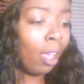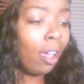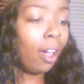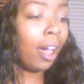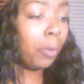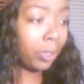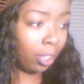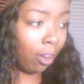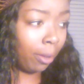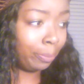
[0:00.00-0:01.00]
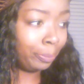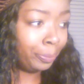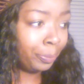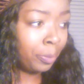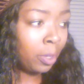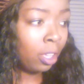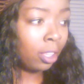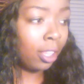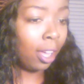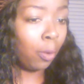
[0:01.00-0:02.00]
I was taught
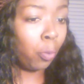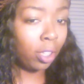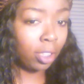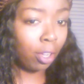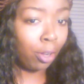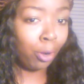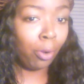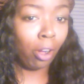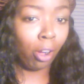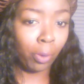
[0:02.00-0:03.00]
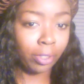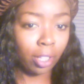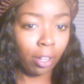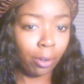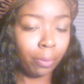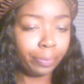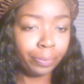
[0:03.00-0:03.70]
that once a hoe, always a hoe.